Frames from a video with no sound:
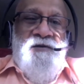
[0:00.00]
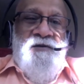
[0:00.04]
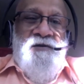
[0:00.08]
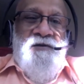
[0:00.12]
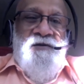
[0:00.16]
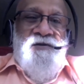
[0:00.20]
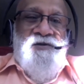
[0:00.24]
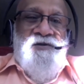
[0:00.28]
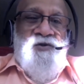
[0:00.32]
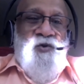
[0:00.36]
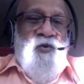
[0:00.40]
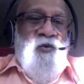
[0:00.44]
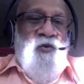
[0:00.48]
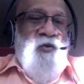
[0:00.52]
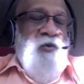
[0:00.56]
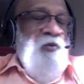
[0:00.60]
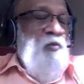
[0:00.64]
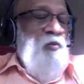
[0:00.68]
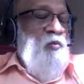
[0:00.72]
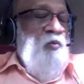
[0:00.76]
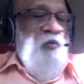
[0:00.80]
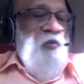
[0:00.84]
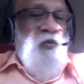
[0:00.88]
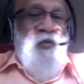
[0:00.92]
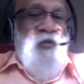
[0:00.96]

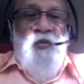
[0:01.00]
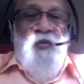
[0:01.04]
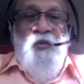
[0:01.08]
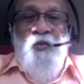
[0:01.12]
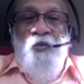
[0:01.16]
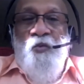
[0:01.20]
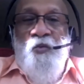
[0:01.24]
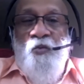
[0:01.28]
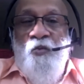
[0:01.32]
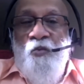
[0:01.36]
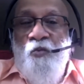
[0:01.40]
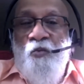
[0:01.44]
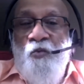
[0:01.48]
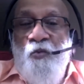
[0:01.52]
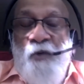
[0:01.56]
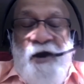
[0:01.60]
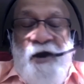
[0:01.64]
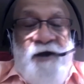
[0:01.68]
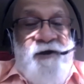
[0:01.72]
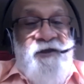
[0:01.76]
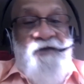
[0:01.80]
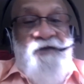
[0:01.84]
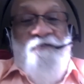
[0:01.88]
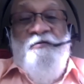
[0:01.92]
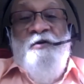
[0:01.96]
So,
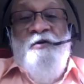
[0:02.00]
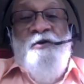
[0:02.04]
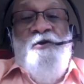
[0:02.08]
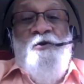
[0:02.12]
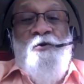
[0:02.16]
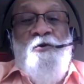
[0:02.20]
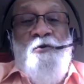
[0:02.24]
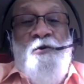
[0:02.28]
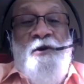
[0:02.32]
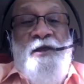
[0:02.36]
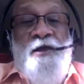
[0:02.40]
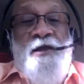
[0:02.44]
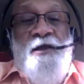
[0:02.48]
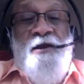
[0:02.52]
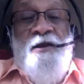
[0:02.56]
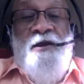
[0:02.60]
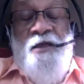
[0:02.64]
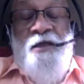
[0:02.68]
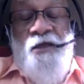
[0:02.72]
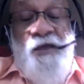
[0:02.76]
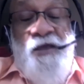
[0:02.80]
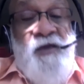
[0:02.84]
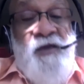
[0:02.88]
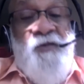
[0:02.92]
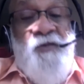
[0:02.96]
whatever you read,
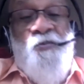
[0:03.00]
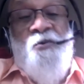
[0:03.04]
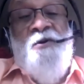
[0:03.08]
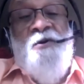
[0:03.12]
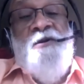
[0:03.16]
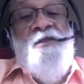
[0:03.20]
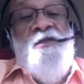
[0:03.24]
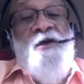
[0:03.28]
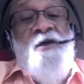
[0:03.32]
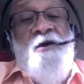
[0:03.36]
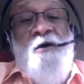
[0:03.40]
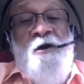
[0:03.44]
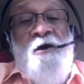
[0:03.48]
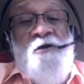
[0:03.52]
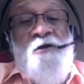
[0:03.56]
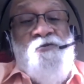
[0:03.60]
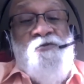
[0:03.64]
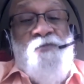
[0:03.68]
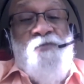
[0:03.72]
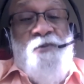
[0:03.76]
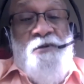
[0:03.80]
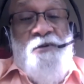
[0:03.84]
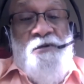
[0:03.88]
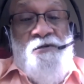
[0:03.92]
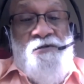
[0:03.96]
even the
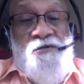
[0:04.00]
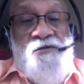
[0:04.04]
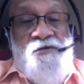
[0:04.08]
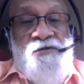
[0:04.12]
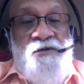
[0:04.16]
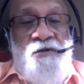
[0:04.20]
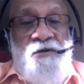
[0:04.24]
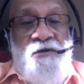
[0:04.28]
Gospels,